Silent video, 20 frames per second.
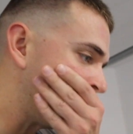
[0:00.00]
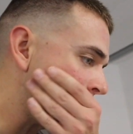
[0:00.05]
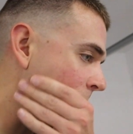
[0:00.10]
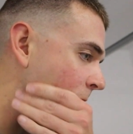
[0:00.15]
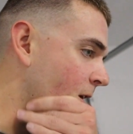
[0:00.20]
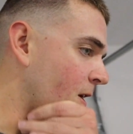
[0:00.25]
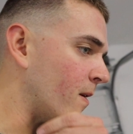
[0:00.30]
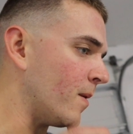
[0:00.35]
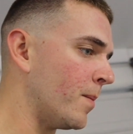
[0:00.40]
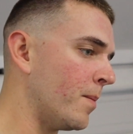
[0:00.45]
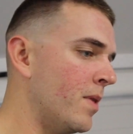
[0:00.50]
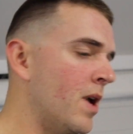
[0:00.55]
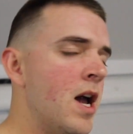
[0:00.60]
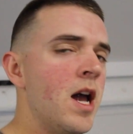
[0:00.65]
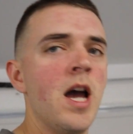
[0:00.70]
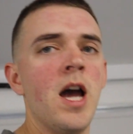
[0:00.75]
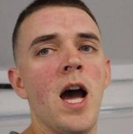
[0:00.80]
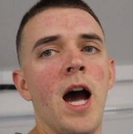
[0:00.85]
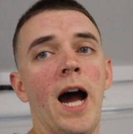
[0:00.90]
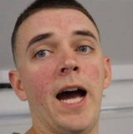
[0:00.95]

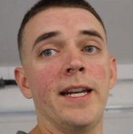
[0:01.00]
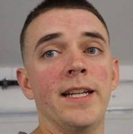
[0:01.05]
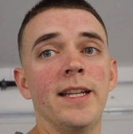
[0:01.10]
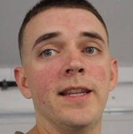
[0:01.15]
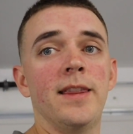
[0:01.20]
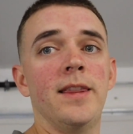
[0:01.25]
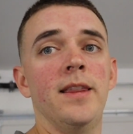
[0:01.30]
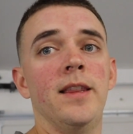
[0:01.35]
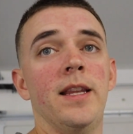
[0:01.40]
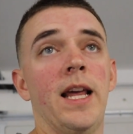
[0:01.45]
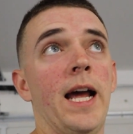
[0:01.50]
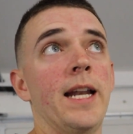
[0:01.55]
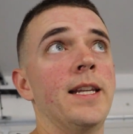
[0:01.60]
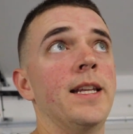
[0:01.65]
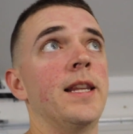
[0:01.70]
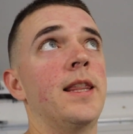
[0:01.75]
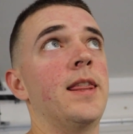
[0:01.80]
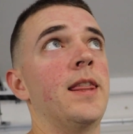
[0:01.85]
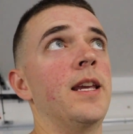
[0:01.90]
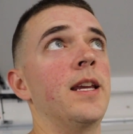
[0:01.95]
I
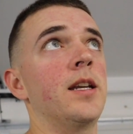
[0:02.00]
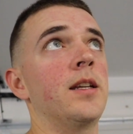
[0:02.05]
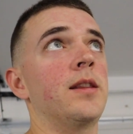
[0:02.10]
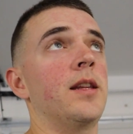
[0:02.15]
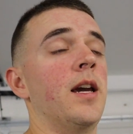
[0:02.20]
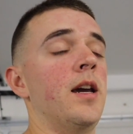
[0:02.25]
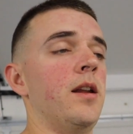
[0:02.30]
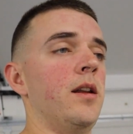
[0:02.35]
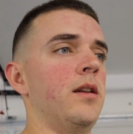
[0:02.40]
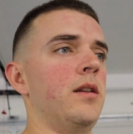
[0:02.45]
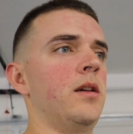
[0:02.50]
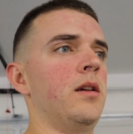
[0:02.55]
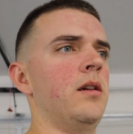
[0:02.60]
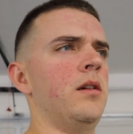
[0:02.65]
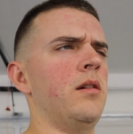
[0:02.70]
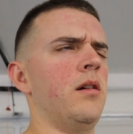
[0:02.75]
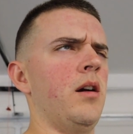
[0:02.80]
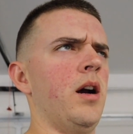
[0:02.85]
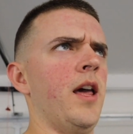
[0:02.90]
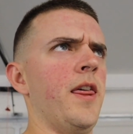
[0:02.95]
did think that,
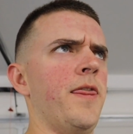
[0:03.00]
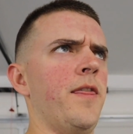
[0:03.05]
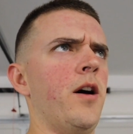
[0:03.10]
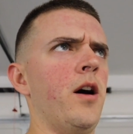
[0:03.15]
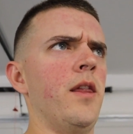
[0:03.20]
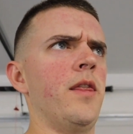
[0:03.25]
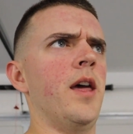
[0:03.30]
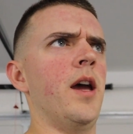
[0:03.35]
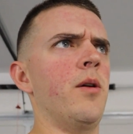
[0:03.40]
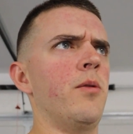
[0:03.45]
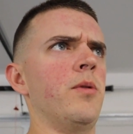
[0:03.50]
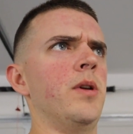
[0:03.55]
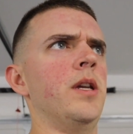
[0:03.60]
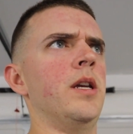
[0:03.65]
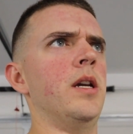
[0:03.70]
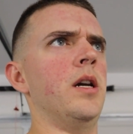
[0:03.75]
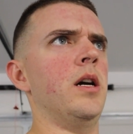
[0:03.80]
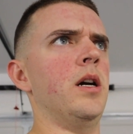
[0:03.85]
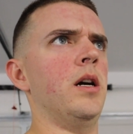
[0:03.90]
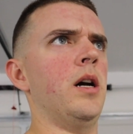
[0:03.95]
or I thought that
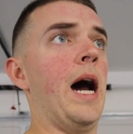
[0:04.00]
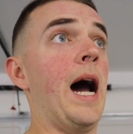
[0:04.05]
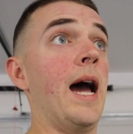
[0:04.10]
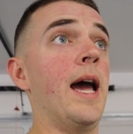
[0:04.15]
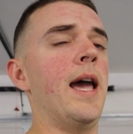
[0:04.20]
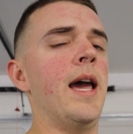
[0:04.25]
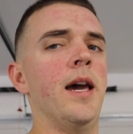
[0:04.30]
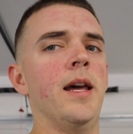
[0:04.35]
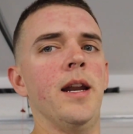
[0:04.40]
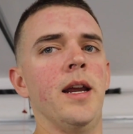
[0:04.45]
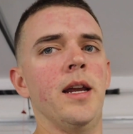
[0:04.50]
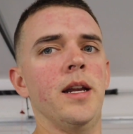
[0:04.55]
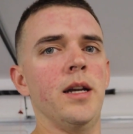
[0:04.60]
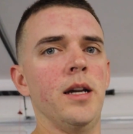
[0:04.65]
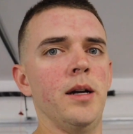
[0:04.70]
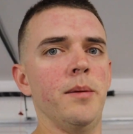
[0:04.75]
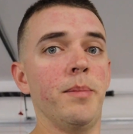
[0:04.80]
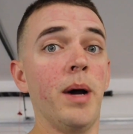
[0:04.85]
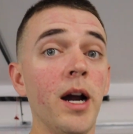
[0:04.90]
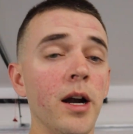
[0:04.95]
I had
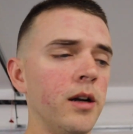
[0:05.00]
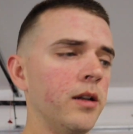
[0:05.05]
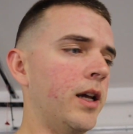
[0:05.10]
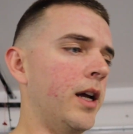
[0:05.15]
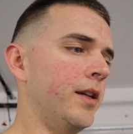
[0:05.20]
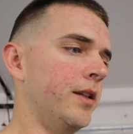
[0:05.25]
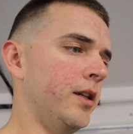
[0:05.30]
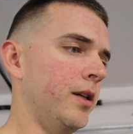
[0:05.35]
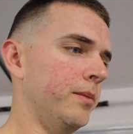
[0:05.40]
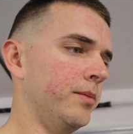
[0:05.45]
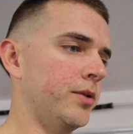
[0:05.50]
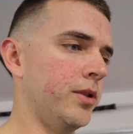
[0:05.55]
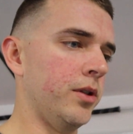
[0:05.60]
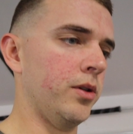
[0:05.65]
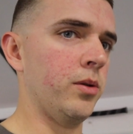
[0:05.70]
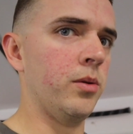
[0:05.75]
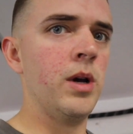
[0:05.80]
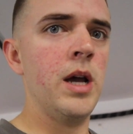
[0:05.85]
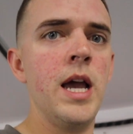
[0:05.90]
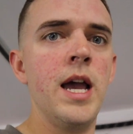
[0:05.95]
a buyer lined up,
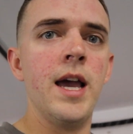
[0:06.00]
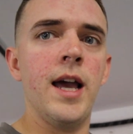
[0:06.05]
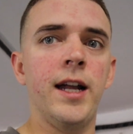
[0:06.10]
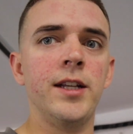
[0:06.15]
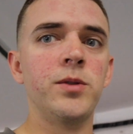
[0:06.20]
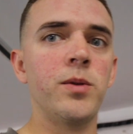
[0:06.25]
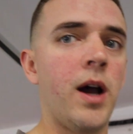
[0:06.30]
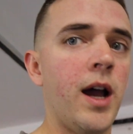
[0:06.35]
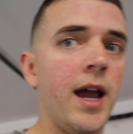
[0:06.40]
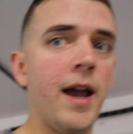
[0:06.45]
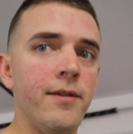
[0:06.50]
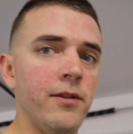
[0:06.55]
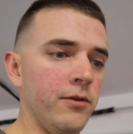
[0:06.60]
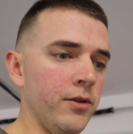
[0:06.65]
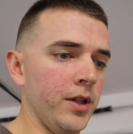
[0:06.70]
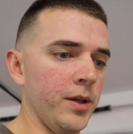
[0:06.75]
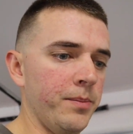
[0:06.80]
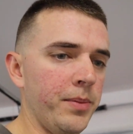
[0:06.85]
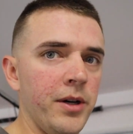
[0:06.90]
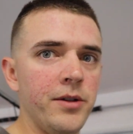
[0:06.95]
so that's why I haven't
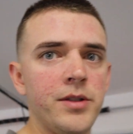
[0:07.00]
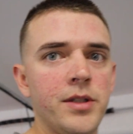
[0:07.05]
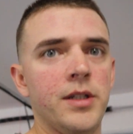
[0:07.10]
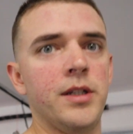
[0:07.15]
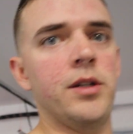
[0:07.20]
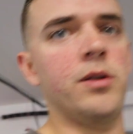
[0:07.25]
really posted